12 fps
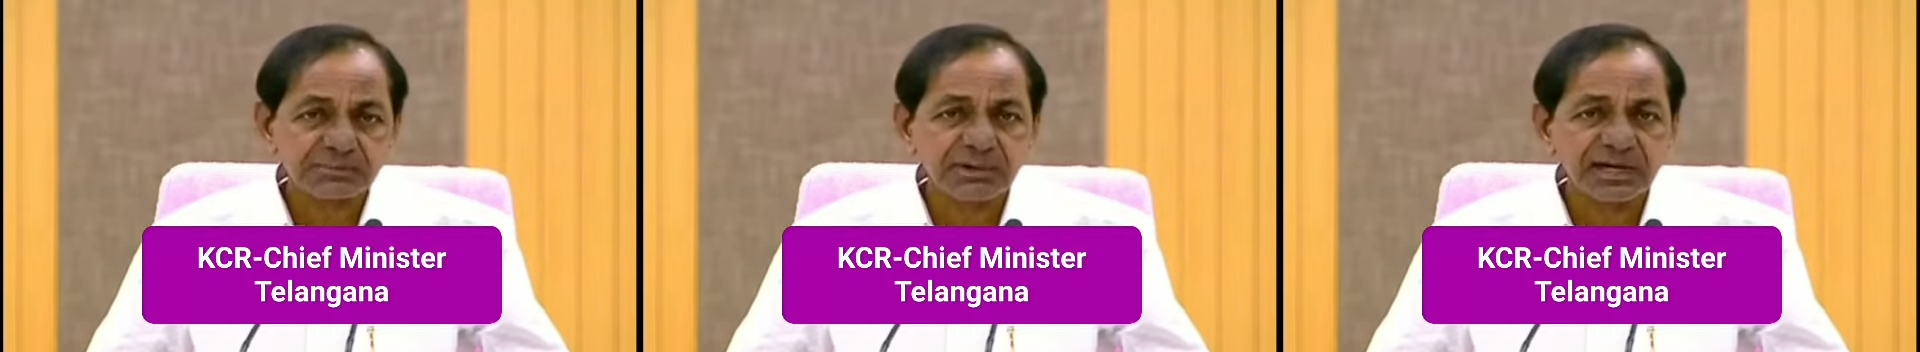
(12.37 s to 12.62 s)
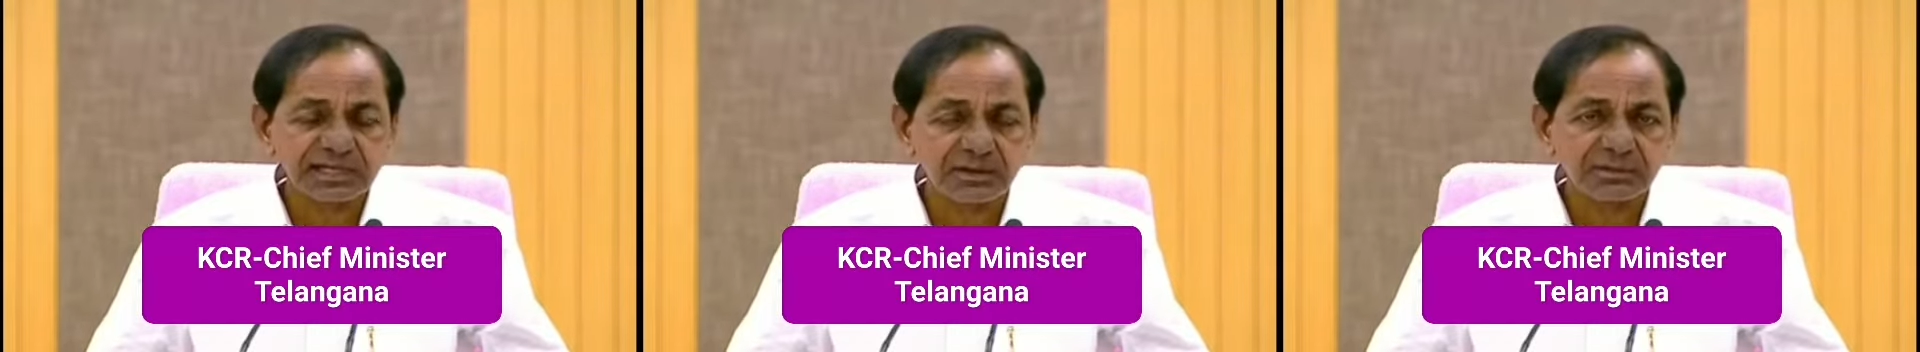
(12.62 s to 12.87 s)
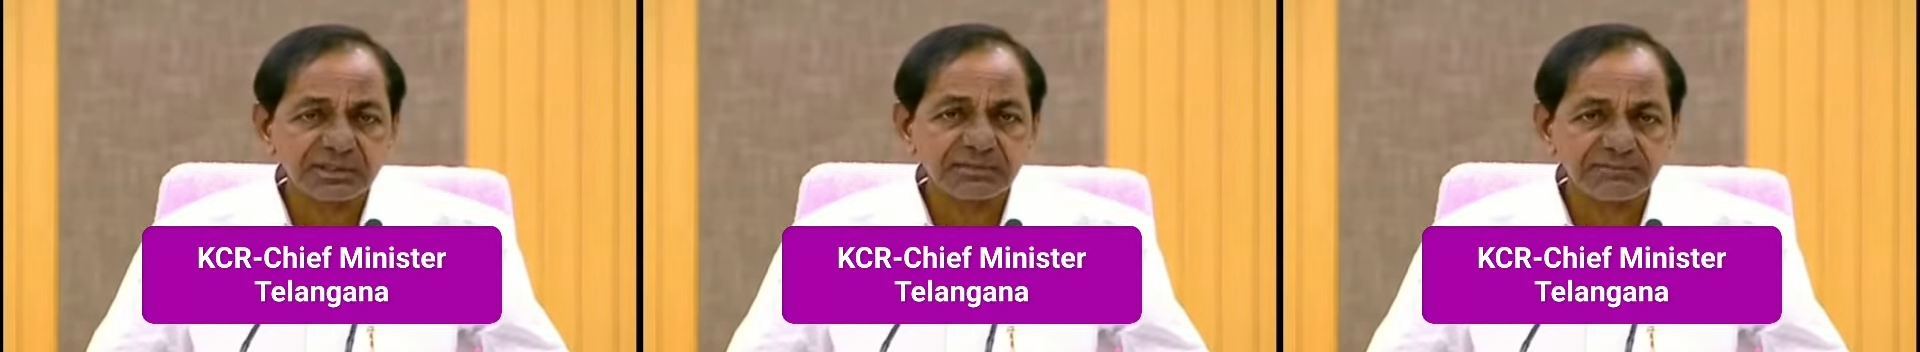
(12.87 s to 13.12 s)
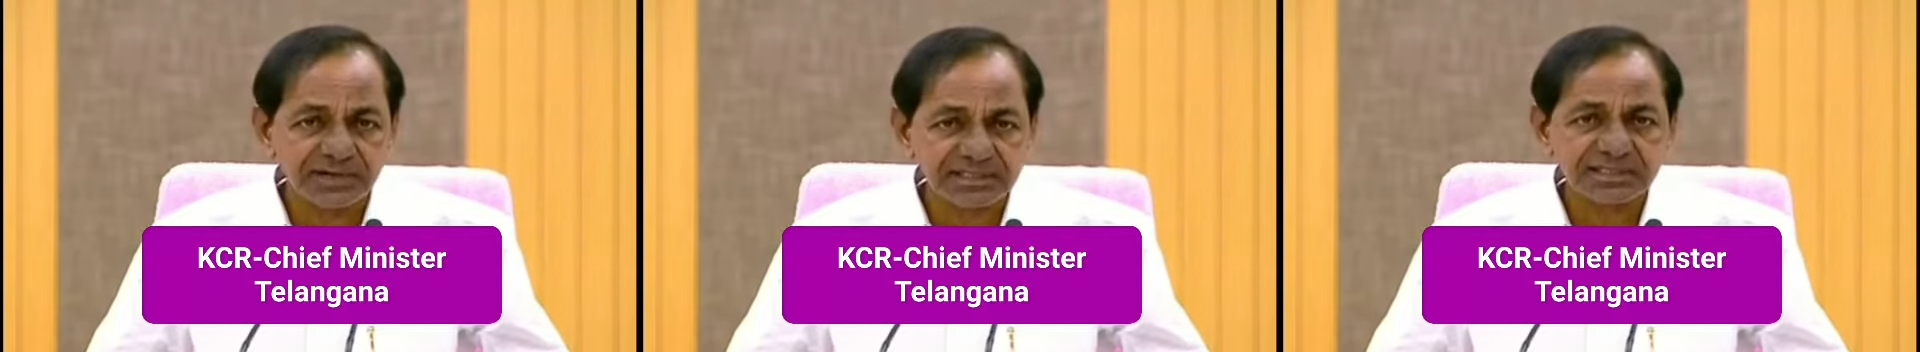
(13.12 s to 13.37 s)
spelt out in
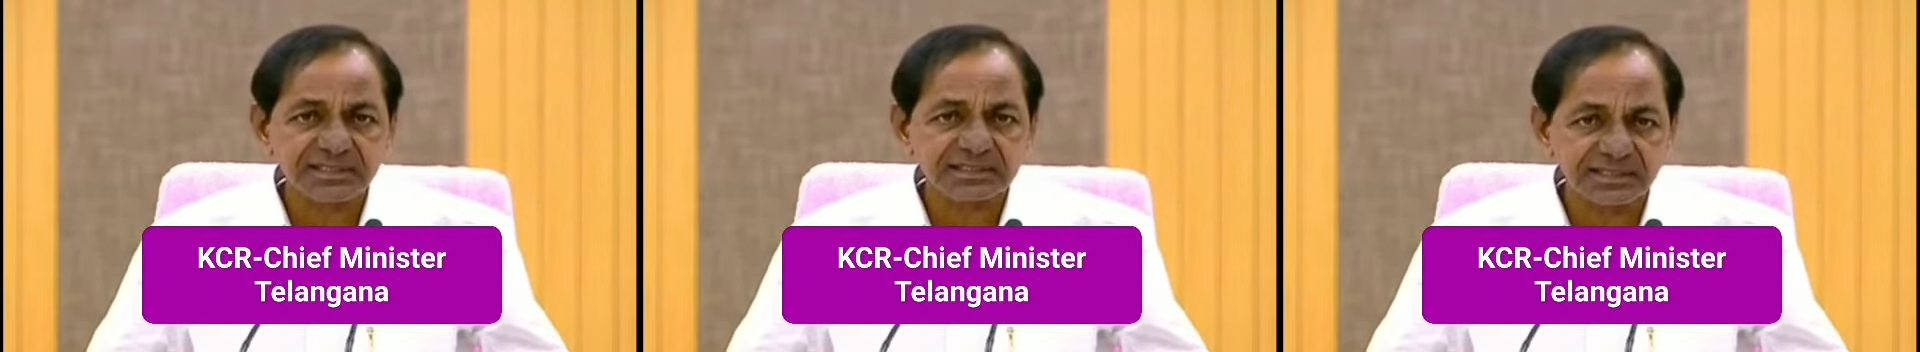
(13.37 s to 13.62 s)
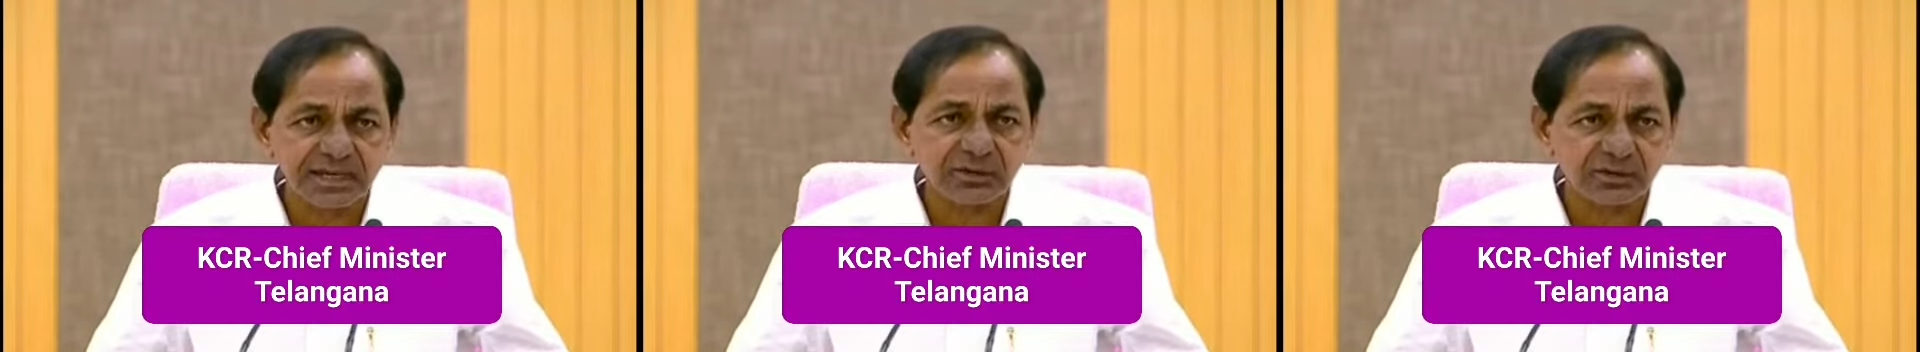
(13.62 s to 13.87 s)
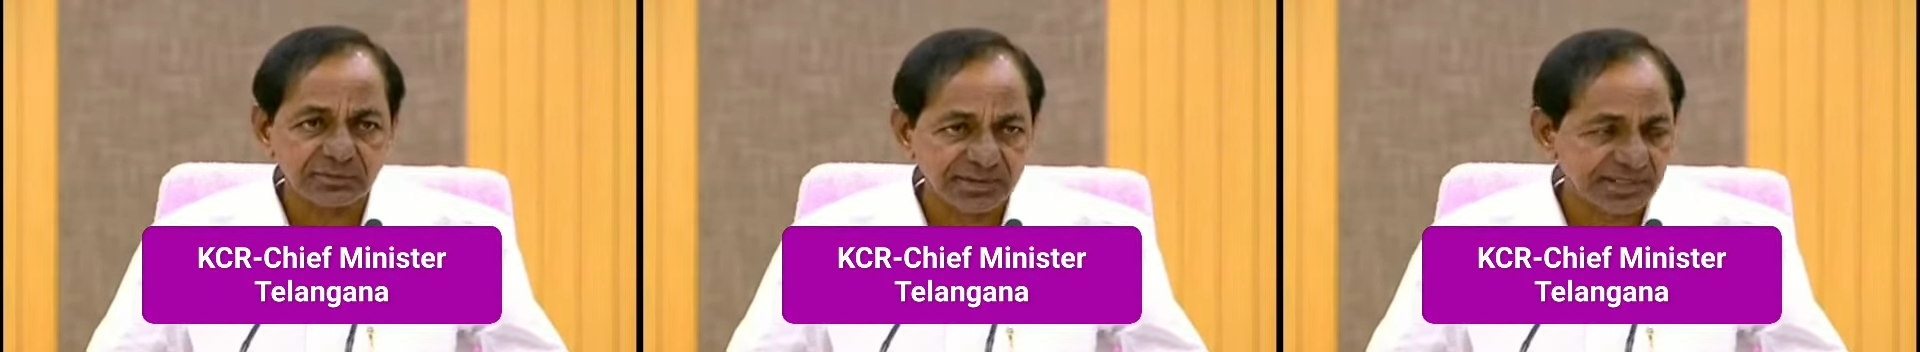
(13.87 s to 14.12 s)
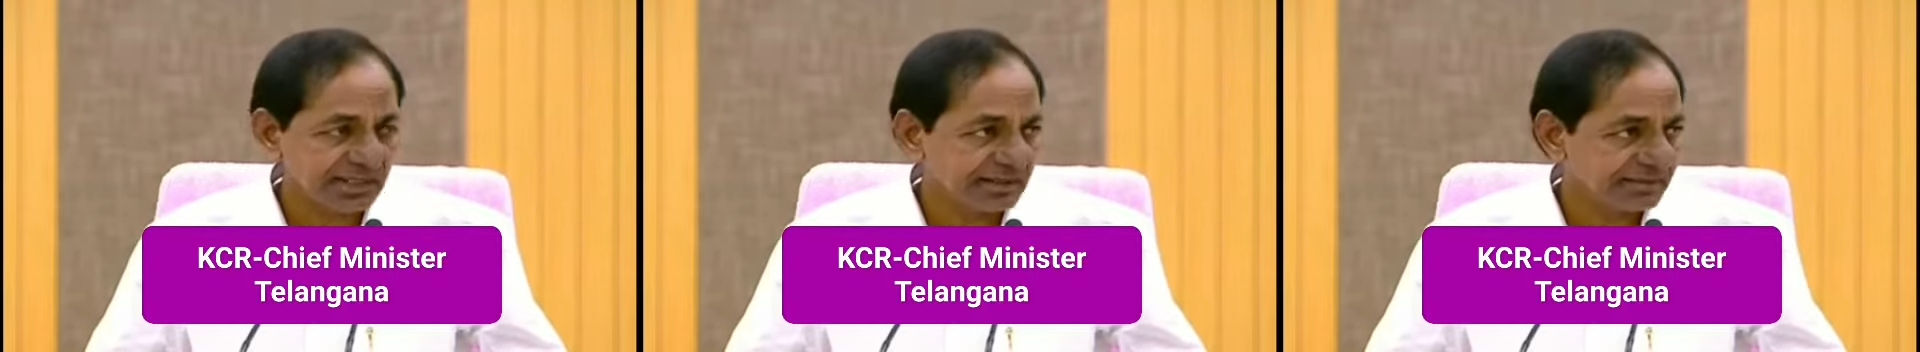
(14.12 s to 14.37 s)
the first NITI Aayog
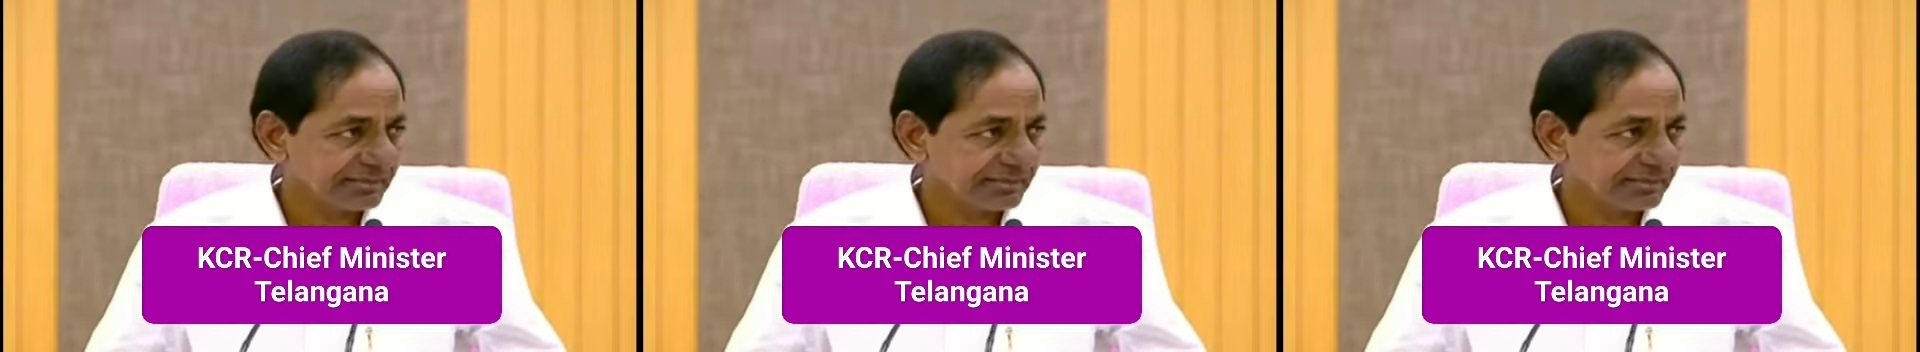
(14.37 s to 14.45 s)
meeting,